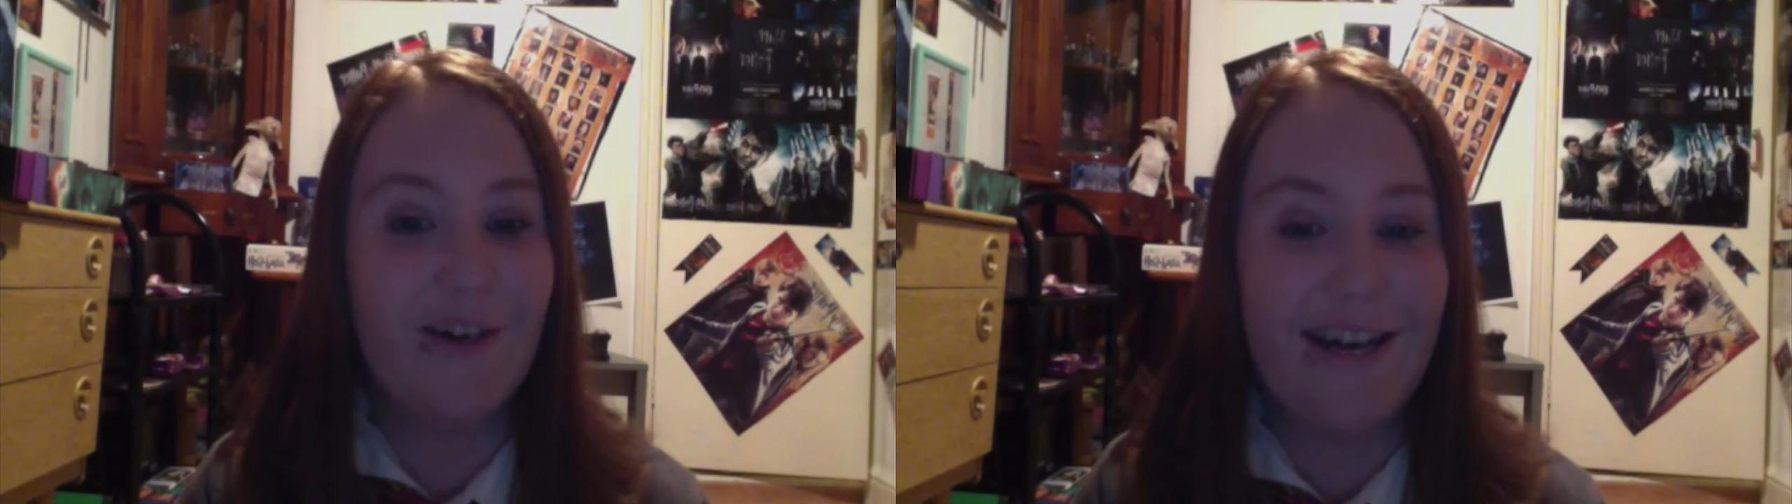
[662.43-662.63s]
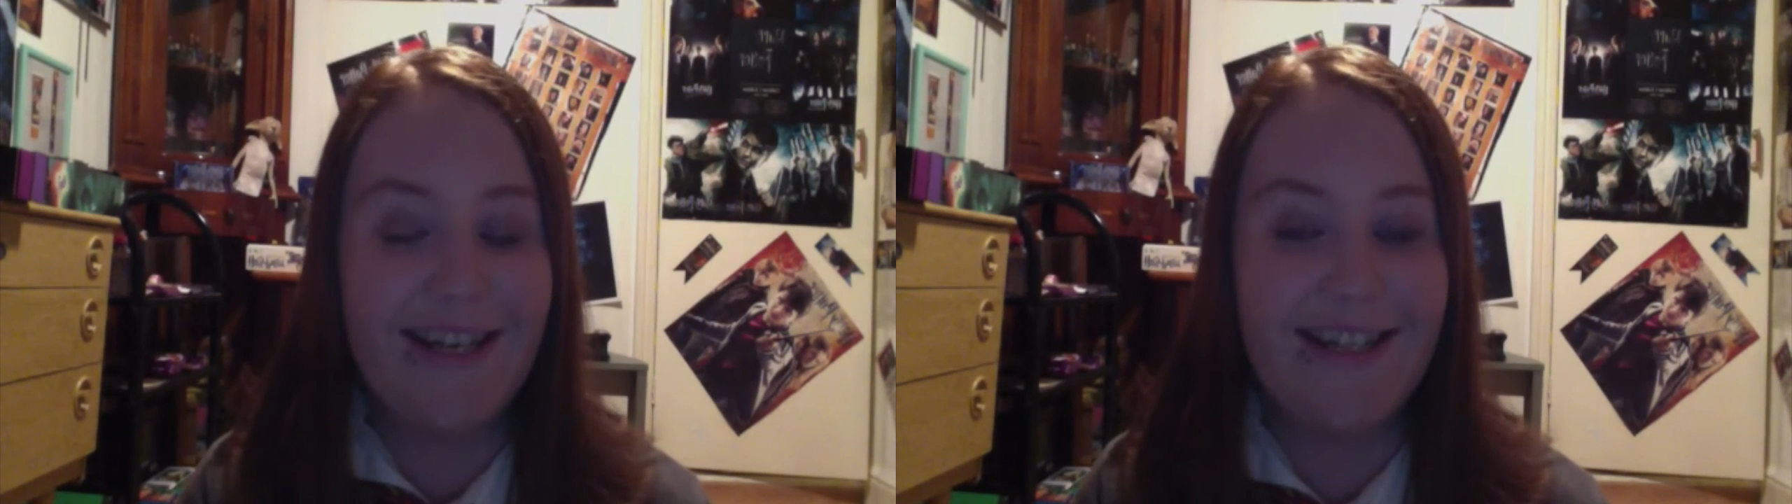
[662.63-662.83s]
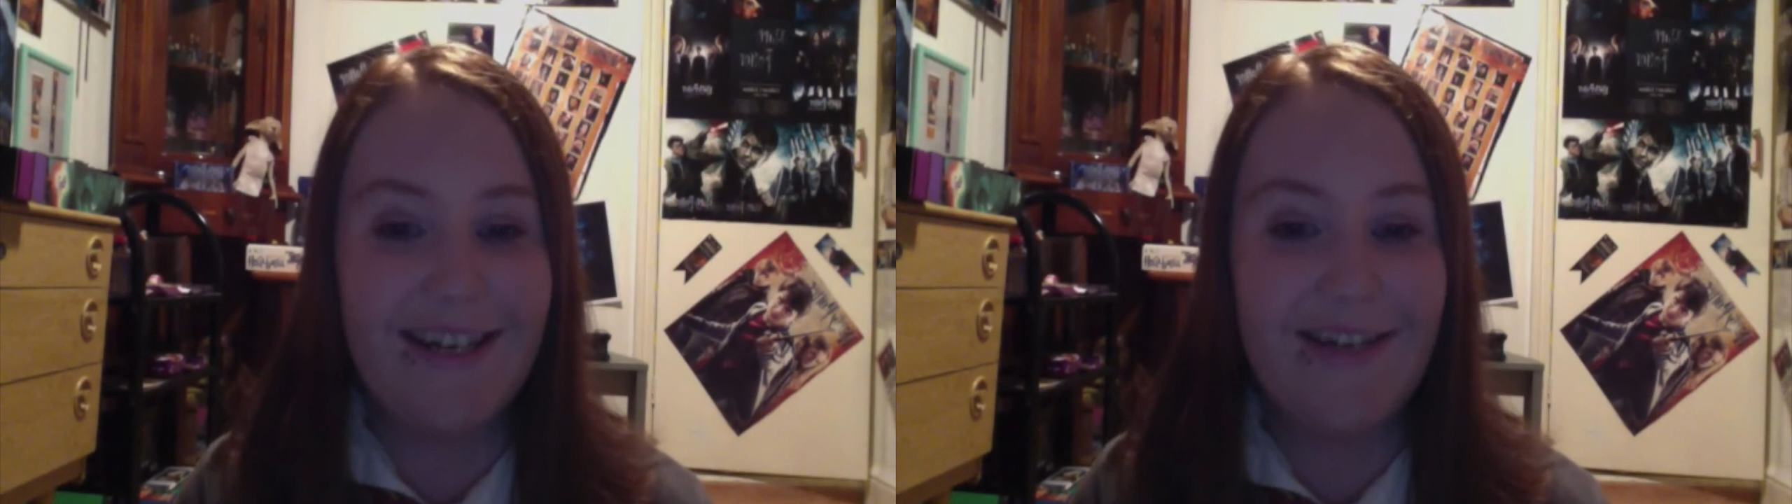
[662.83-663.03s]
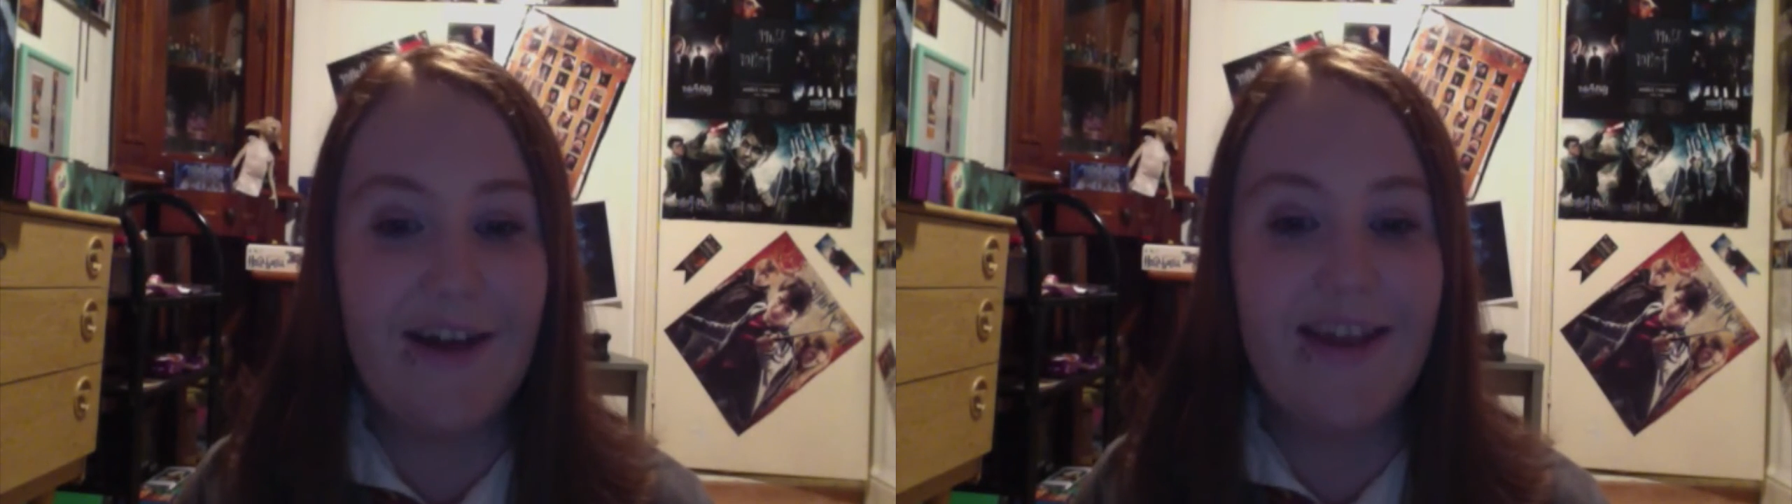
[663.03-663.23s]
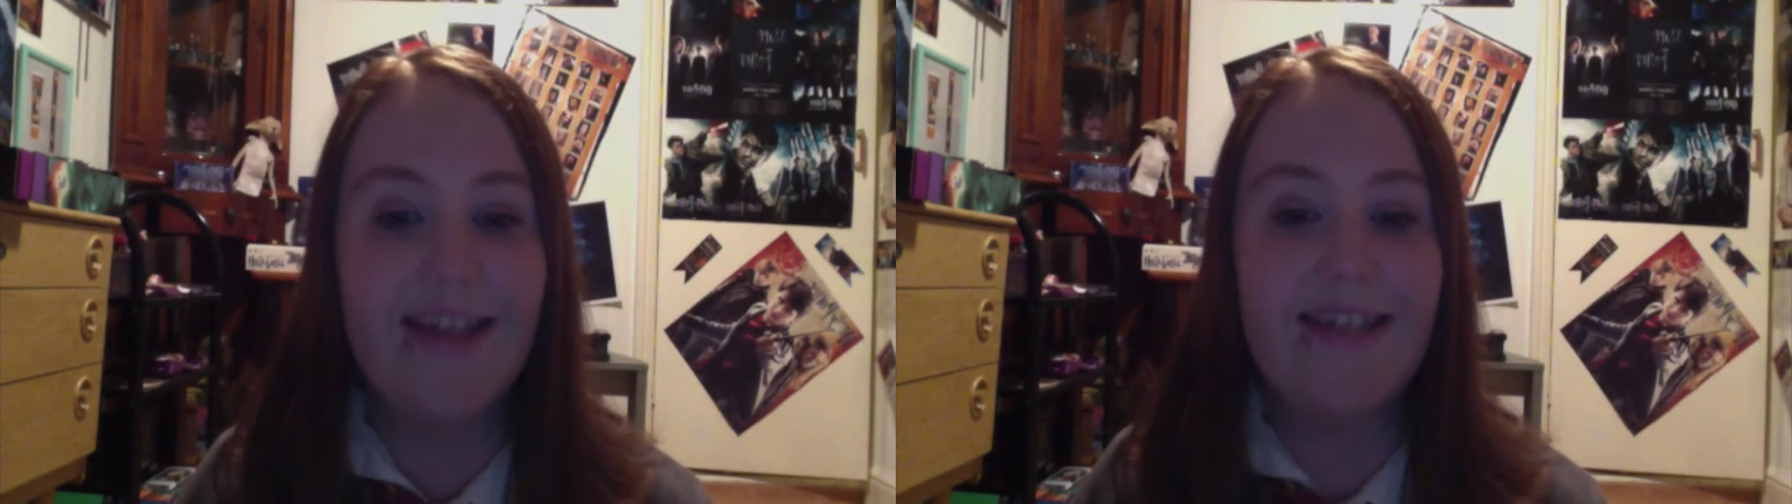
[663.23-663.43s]
crest on it
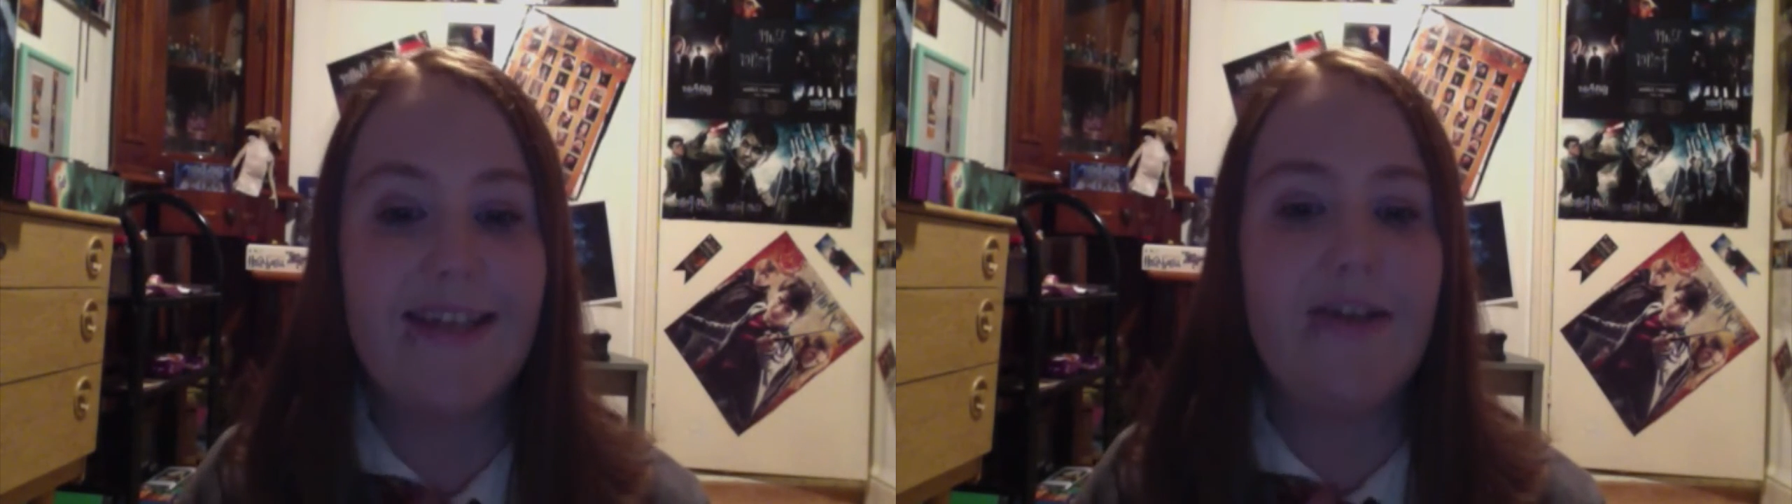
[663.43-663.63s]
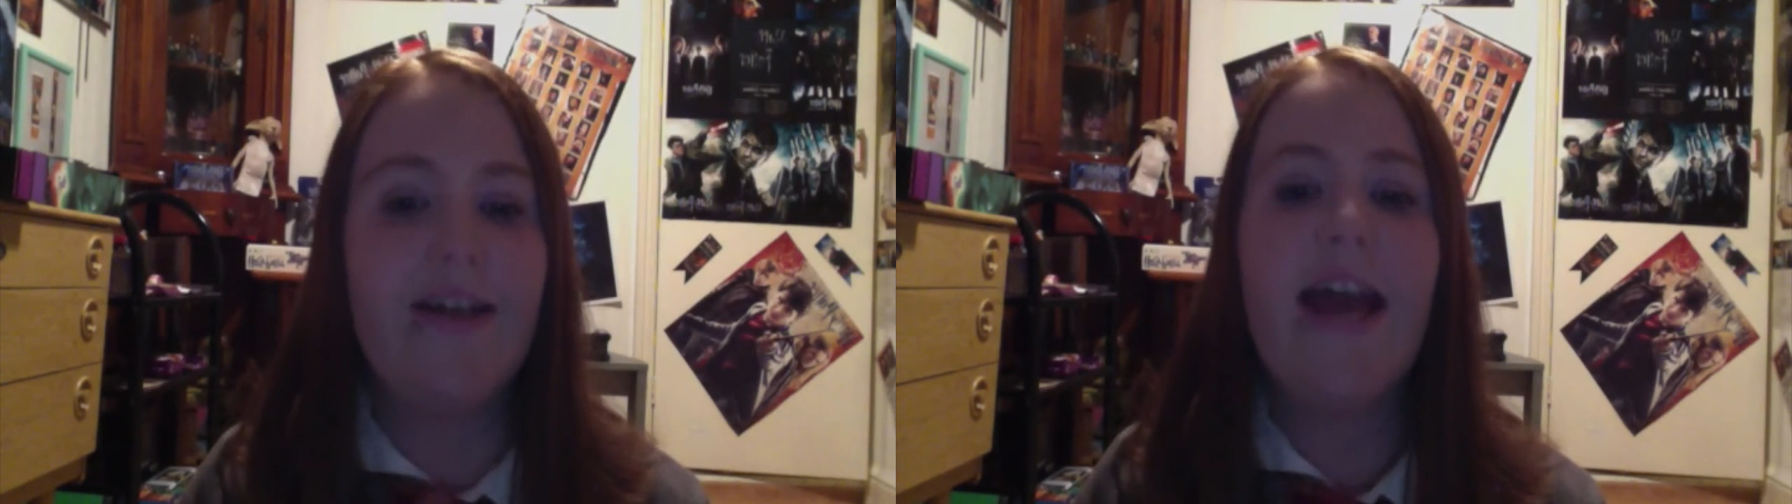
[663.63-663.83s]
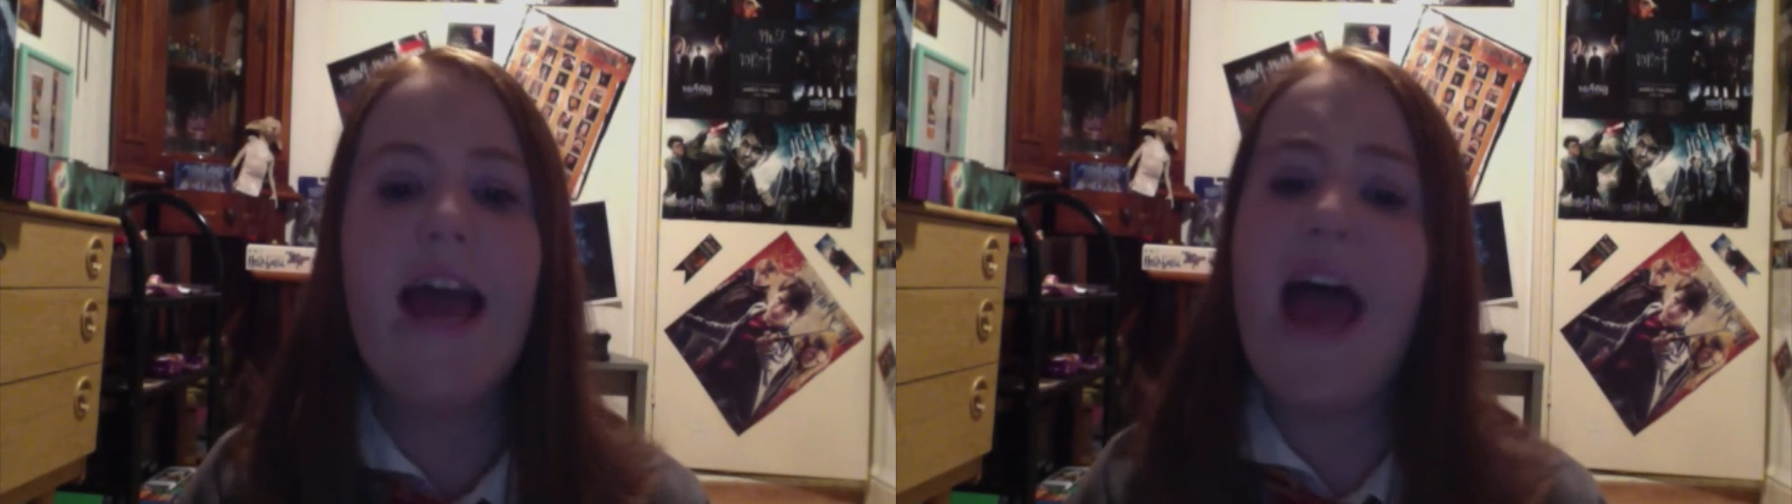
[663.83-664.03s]
rather than Slytherin,